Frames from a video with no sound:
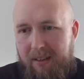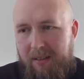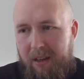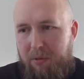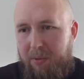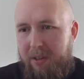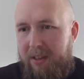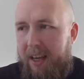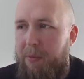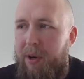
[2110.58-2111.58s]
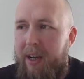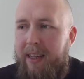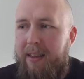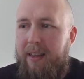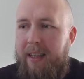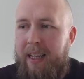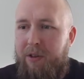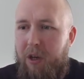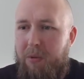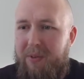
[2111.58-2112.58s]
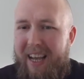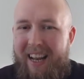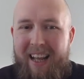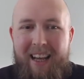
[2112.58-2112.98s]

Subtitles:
probably say, but in terms of getting